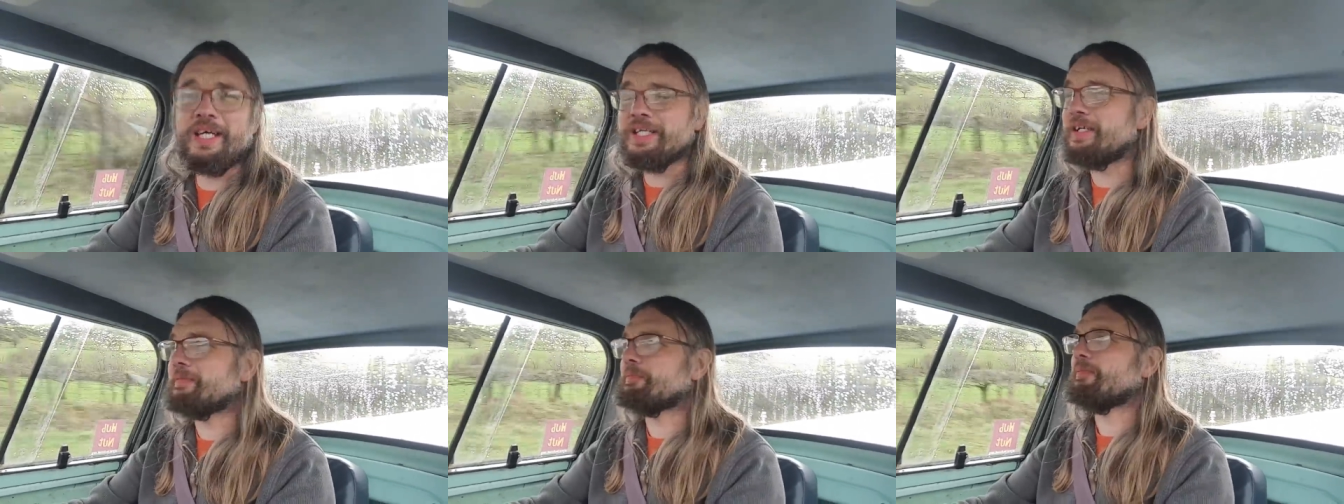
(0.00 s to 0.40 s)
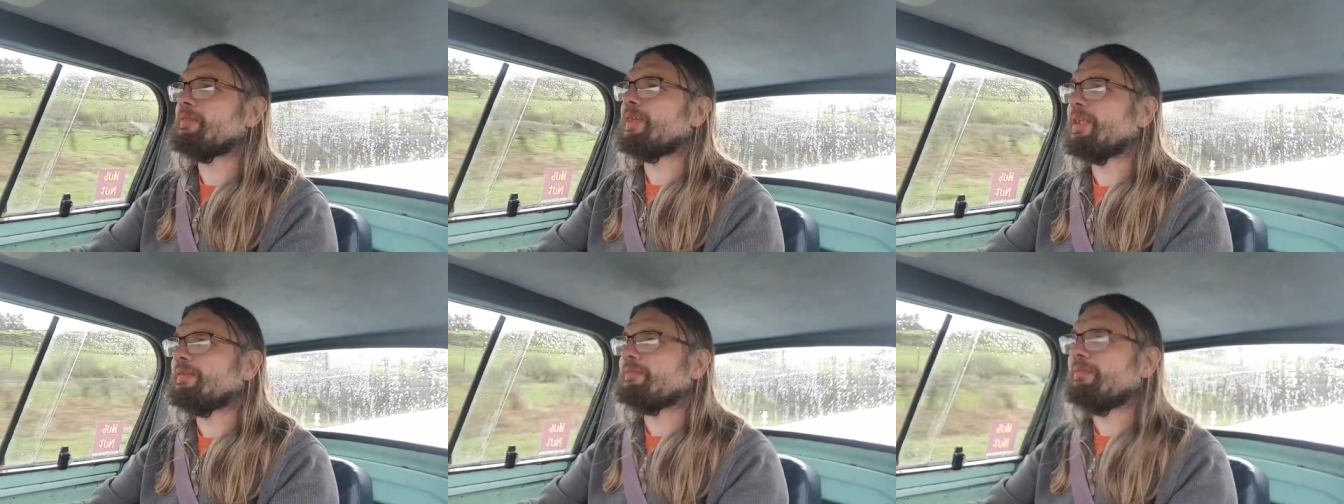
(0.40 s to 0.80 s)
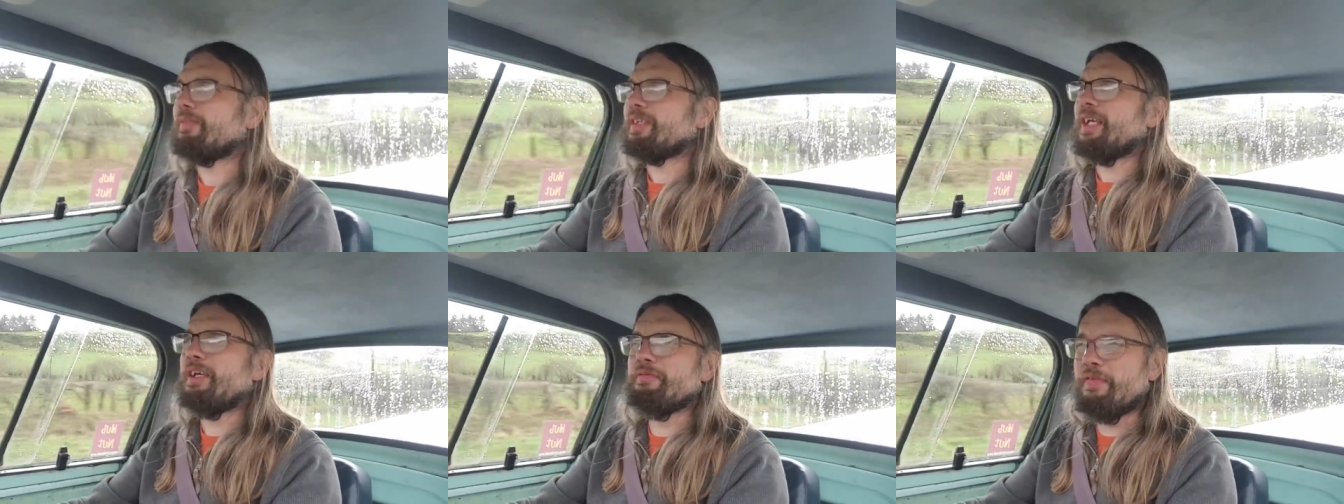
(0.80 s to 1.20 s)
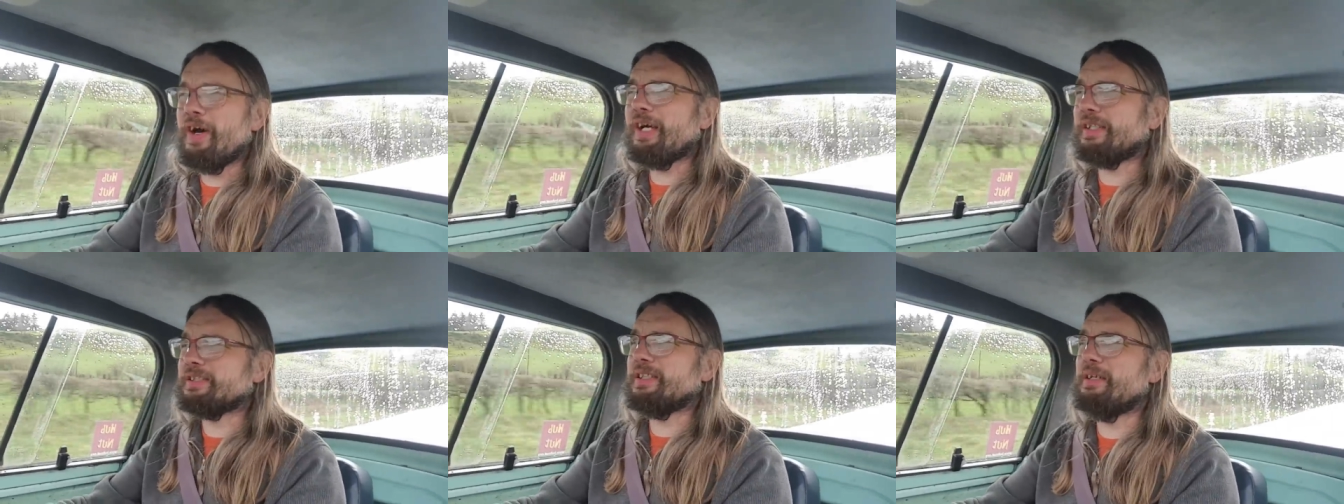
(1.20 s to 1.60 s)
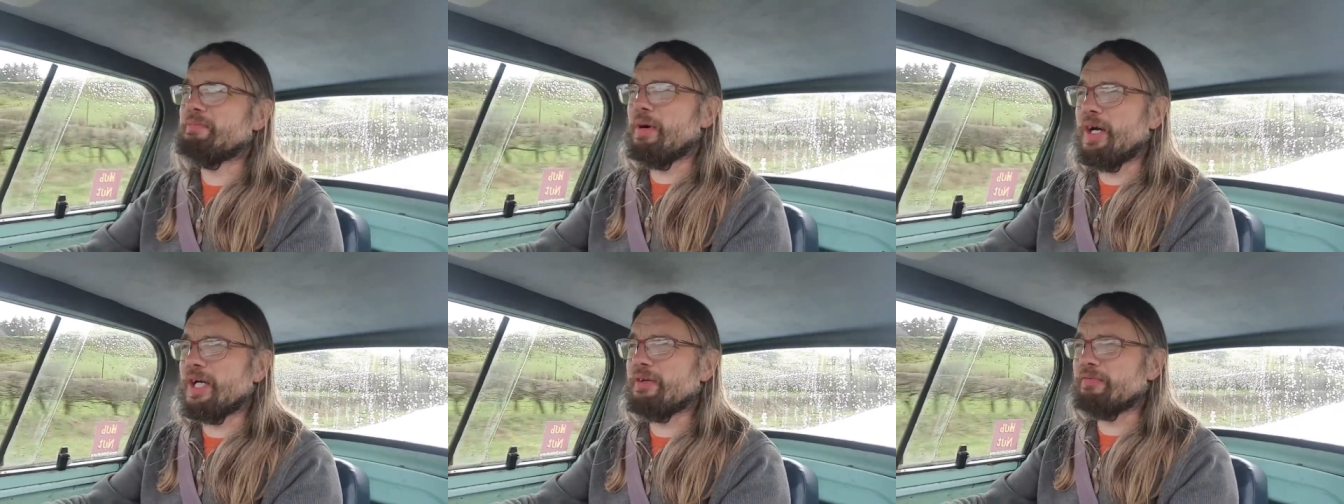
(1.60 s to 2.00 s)
In fact, it
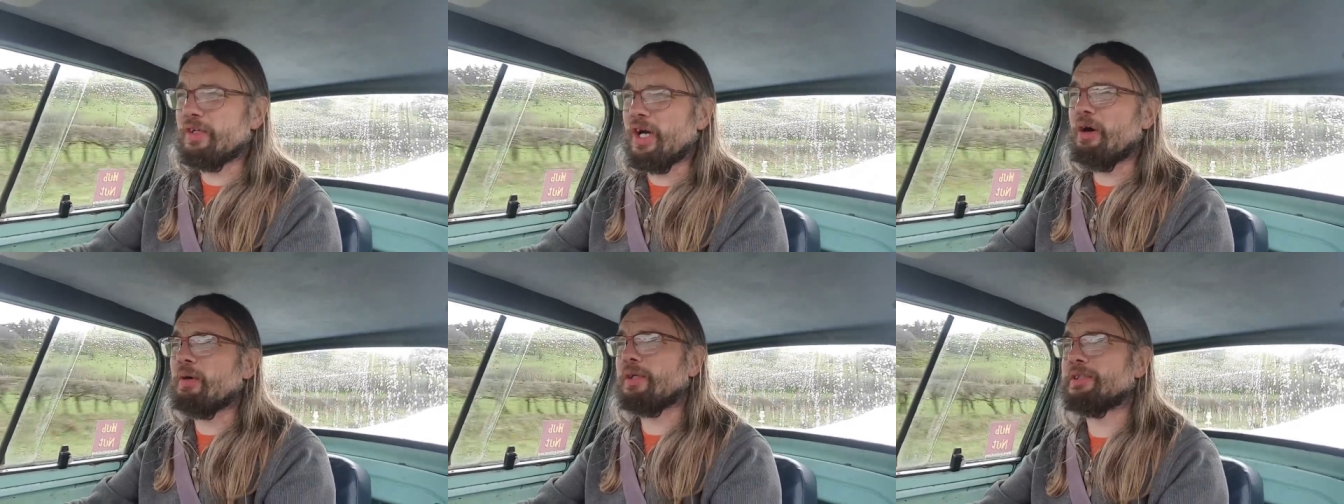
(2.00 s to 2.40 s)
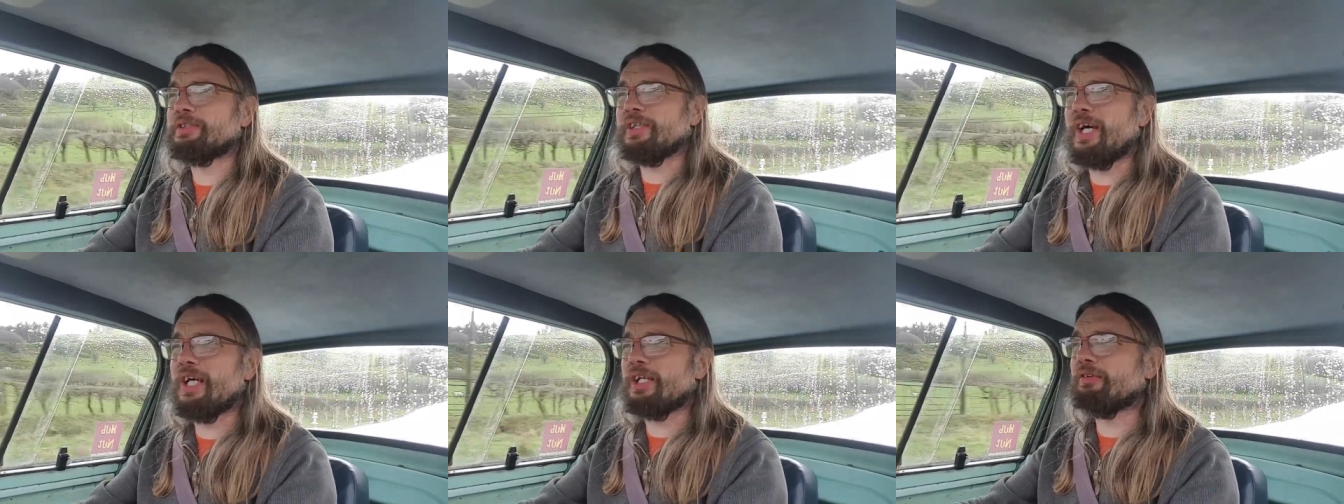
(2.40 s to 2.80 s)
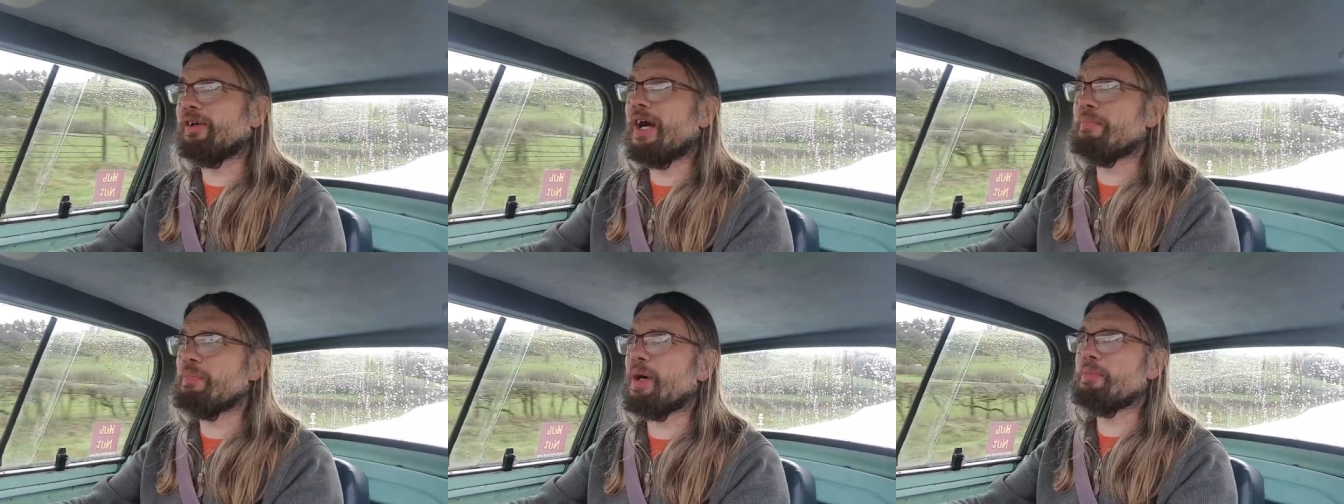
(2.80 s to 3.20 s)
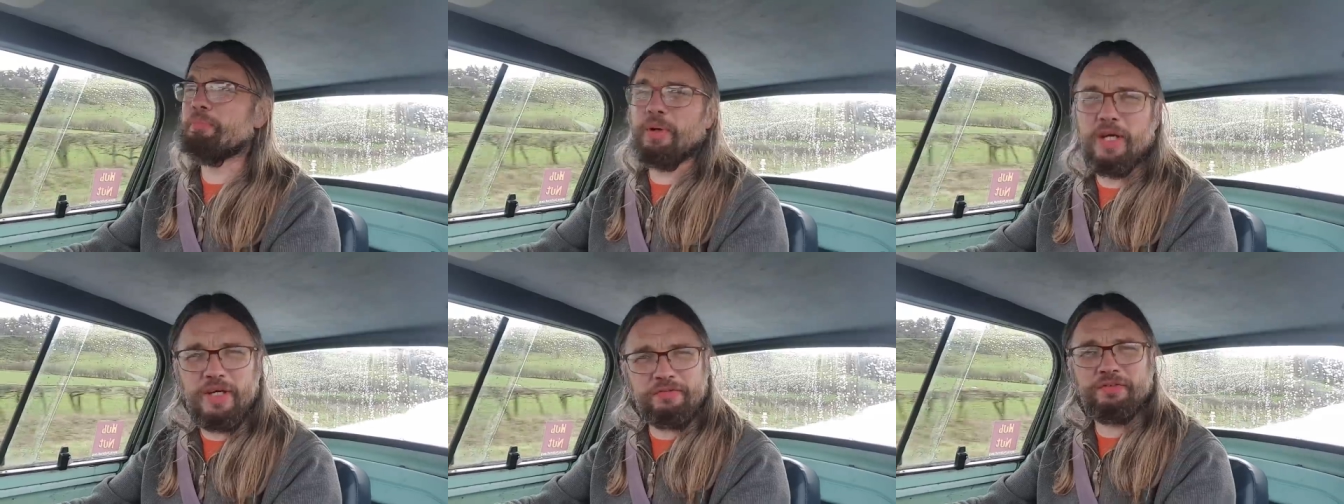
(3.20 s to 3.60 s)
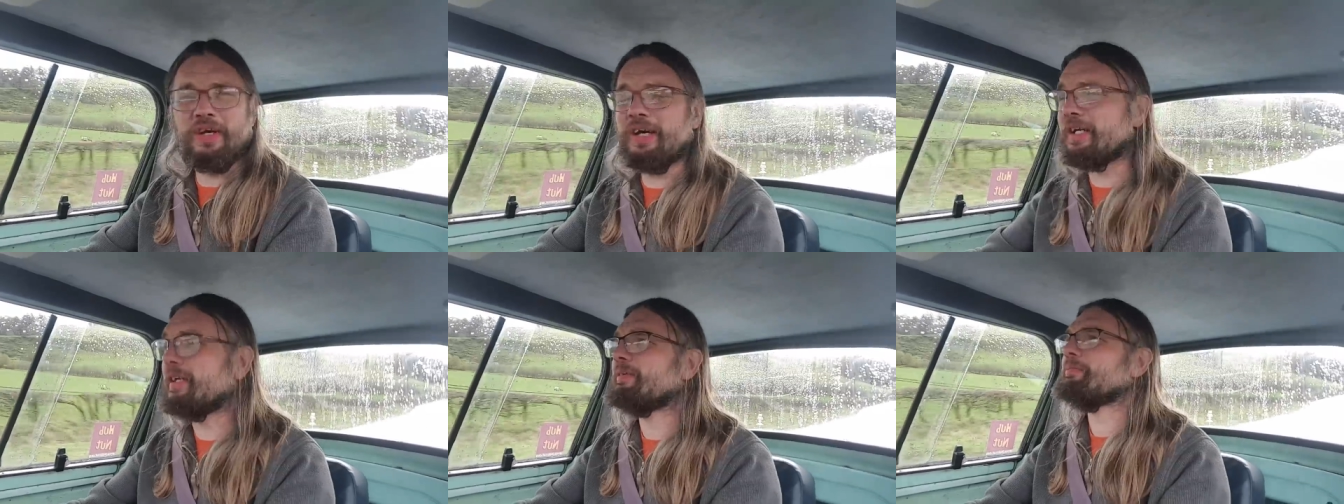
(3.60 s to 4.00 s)
might even go on sale around my
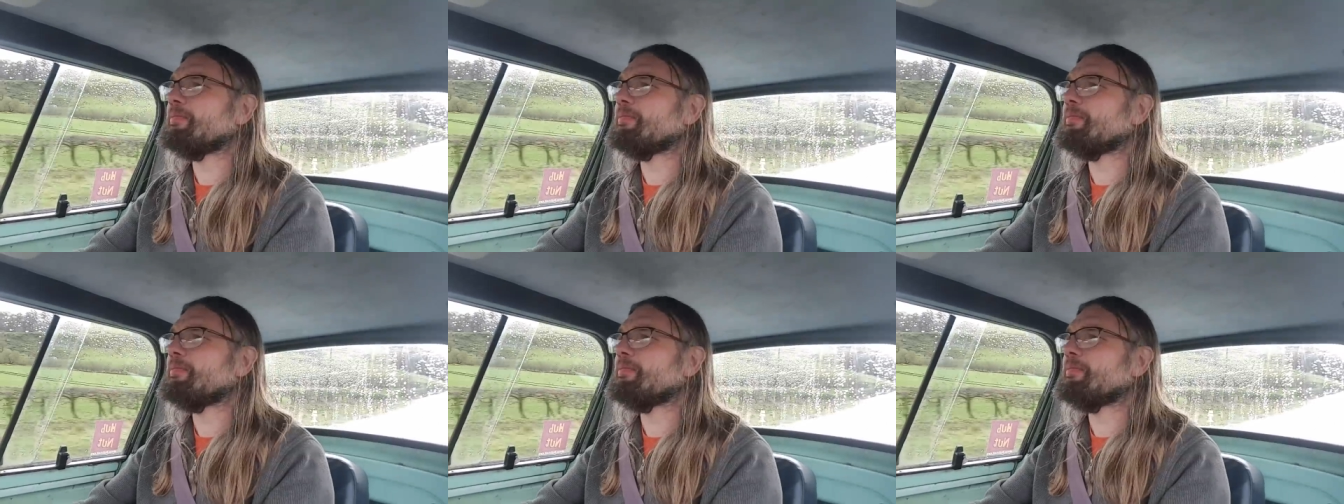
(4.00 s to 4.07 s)
birthday.